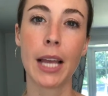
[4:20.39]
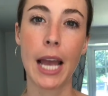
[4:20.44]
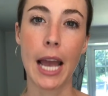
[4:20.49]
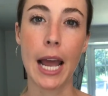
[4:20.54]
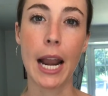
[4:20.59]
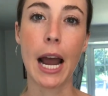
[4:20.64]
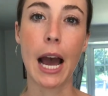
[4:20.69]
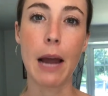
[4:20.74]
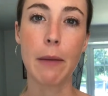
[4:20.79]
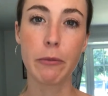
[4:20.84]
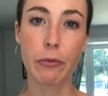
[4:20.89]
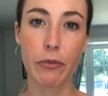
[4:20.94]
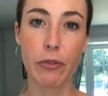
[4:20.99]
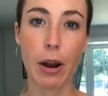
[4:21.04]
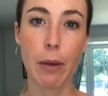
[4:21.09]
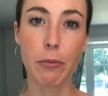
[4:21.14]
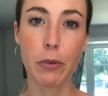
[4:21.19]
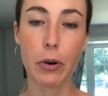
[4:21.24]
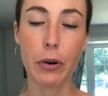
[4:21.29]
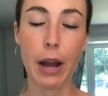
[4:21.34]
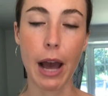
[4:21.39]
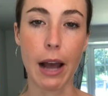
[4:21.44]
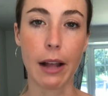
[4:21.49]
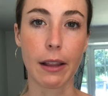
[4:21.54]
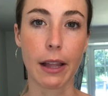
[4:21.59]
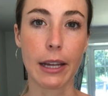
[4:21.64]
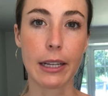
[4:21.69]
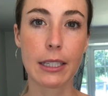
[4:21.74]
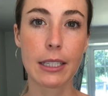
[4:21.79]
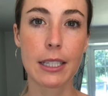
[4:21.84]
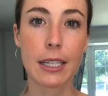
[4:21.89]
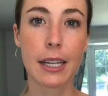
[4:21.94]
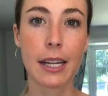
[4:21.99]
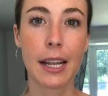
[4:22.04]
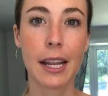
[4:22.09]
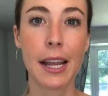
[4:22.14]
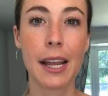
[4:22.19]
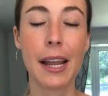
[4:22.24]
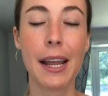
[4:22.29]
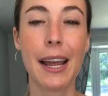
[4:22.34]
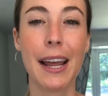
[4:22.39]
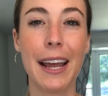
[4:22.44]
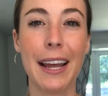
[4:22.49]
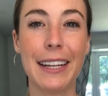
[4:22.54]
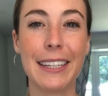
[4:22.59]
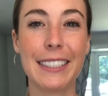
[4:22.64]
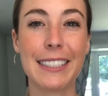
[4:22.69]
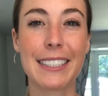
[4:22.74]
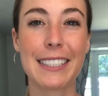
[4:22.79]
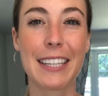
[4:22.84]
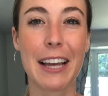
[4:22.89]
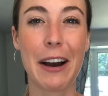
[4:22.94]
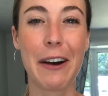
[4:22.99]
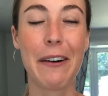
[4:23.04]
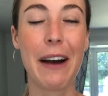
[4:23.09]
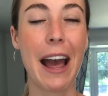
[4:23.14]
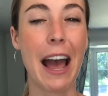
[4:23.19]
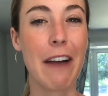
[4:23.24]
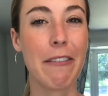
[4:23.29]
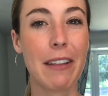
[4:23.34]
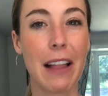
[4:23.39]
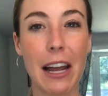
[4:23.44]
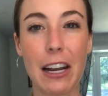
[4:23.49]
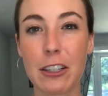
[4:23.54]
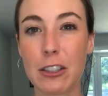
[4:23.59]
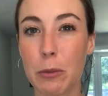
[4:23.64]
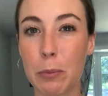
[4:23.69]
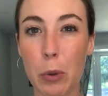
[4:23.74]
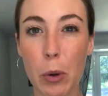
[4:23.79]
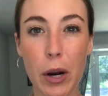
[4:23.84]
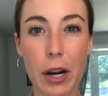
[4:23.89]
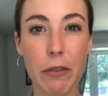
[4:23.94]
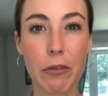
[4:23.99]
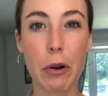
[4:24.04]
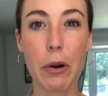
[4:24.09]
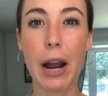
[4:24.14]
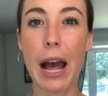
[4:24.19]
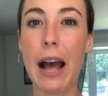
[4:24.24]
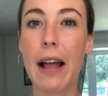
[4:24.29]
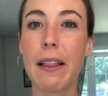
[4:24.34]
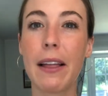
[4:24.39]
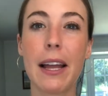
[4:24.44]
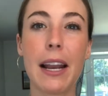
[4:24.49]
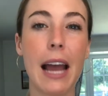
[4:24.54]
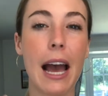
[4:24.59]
And I'm from Rhode Island, and so I have a lot of support in Rhode Island.